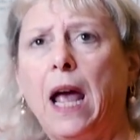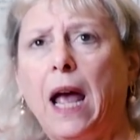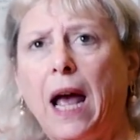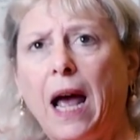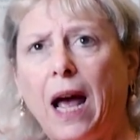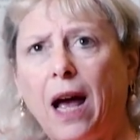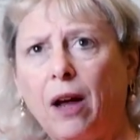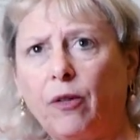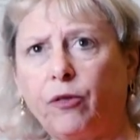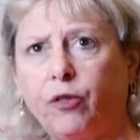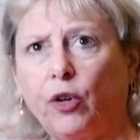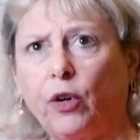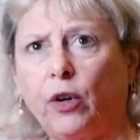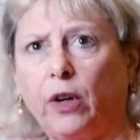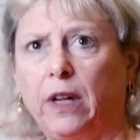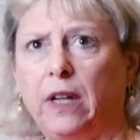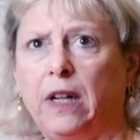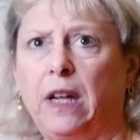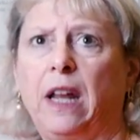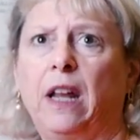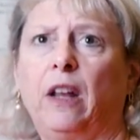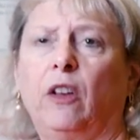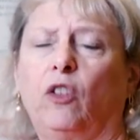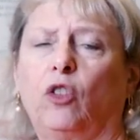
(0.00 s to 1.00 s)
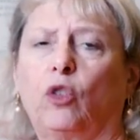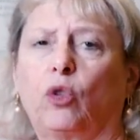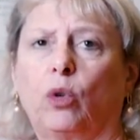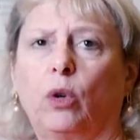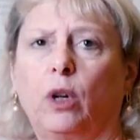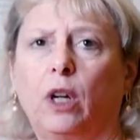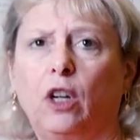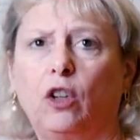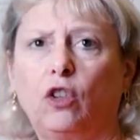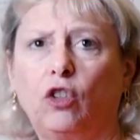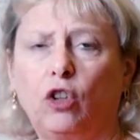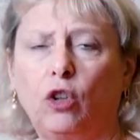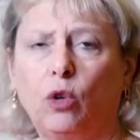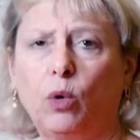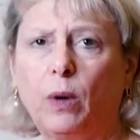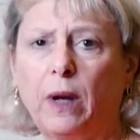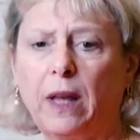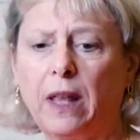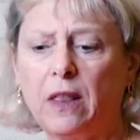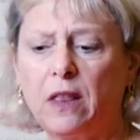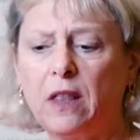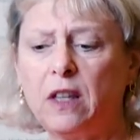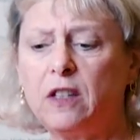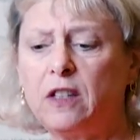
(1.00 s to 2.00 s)
African history,
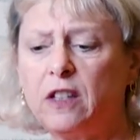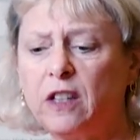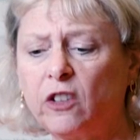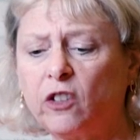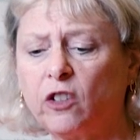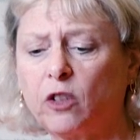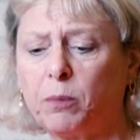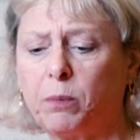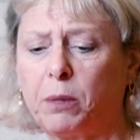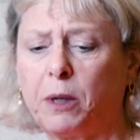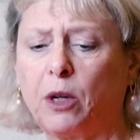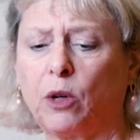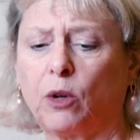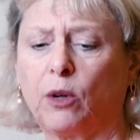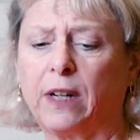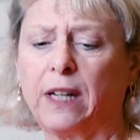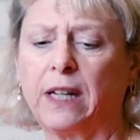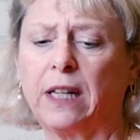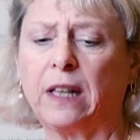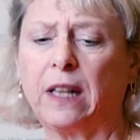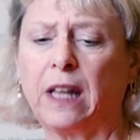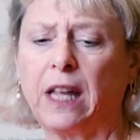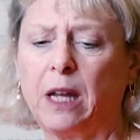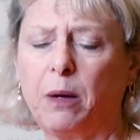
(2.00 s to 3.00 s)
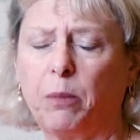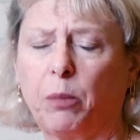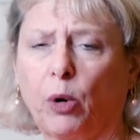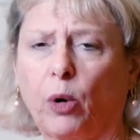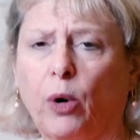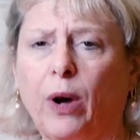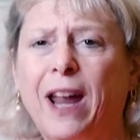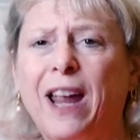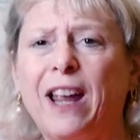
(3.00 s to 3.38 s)
to the disappearing labor,